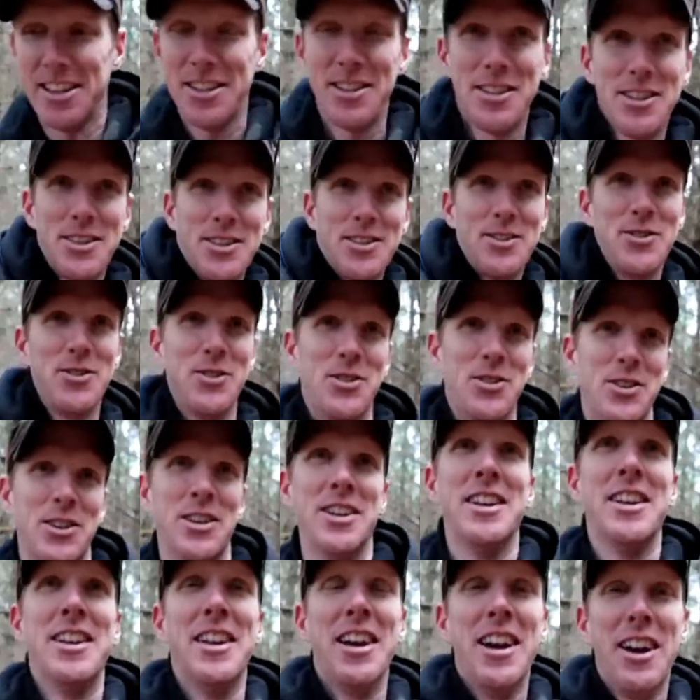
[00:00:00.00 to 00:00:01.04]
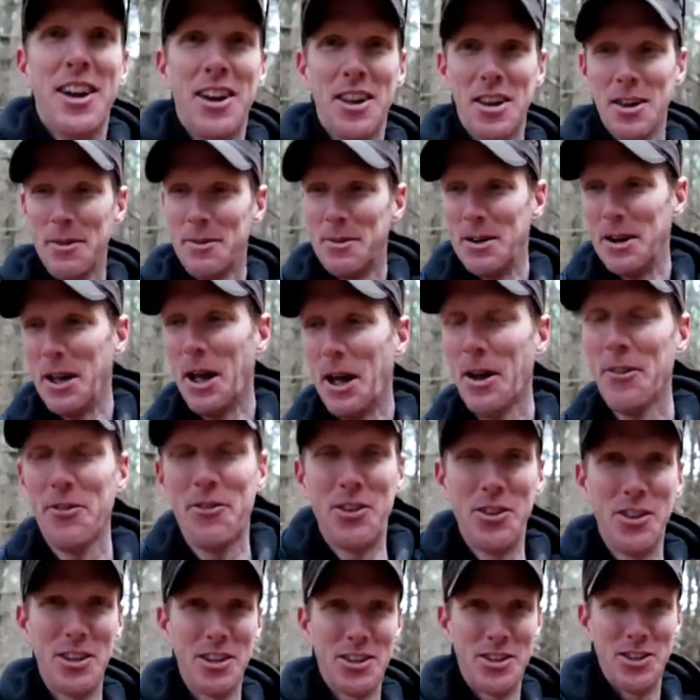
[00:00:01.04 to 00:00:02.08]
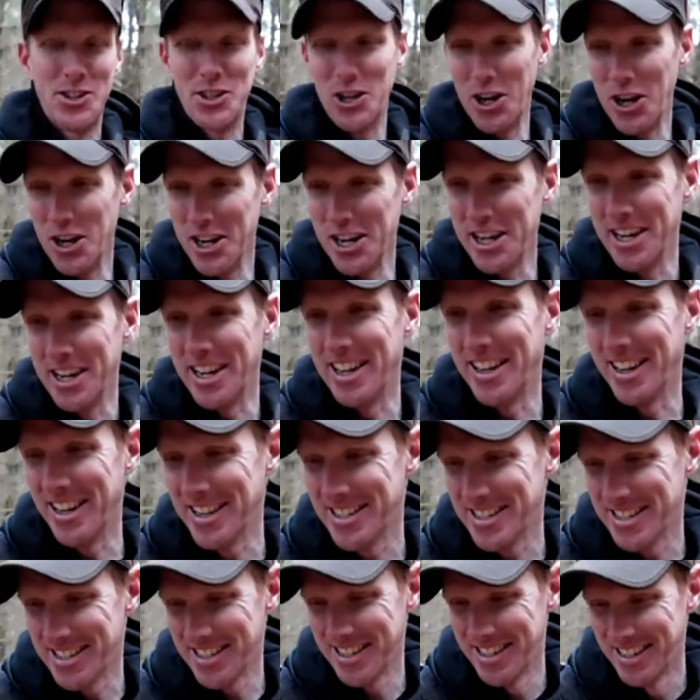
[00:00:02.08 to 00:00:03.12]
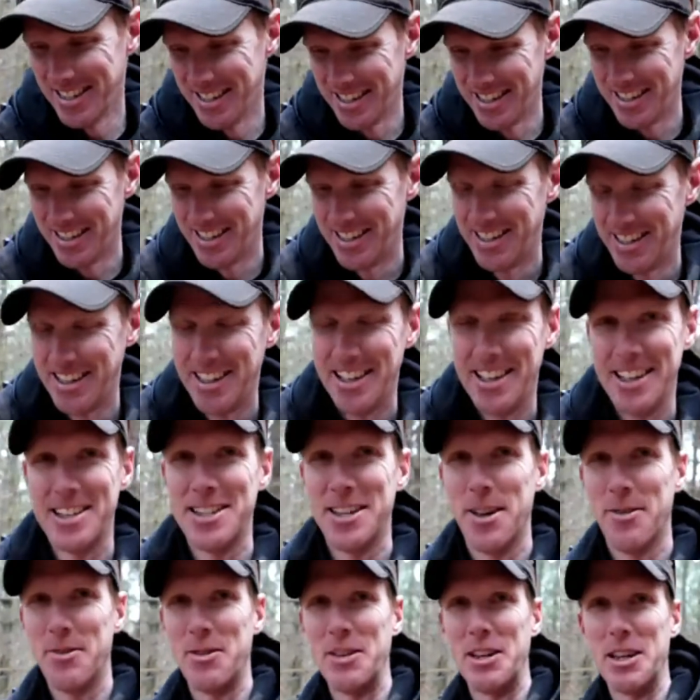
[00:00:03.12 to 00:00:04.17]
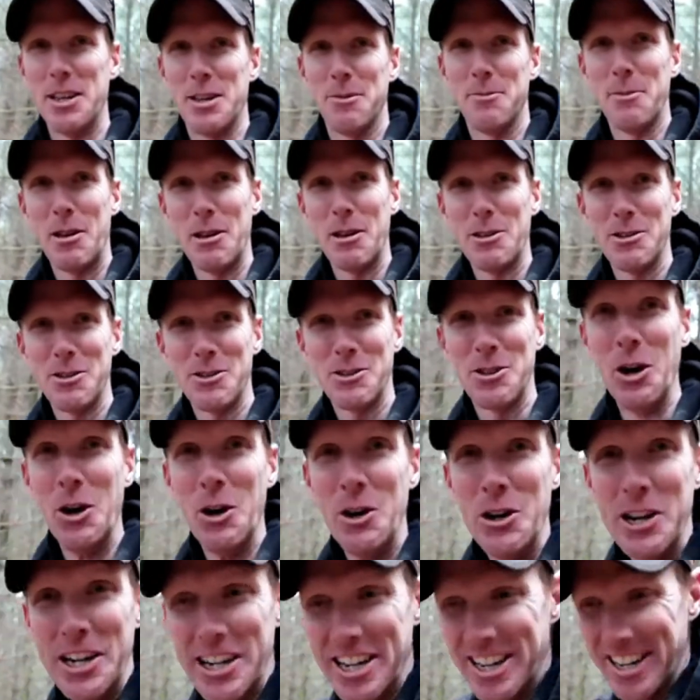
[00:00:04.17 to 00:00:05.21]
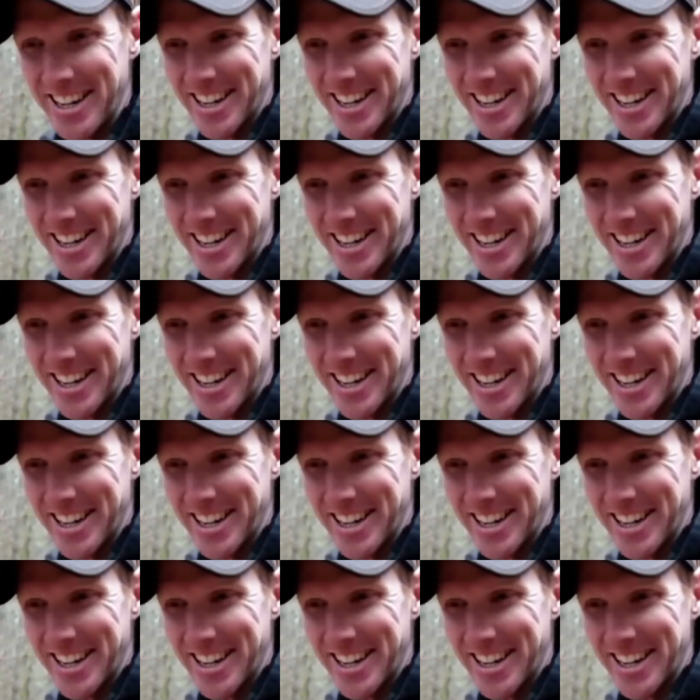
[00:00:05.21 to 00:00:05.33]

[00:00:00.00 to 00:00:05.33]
This is, they're limbered up for the journey. That's something to get the muscles going.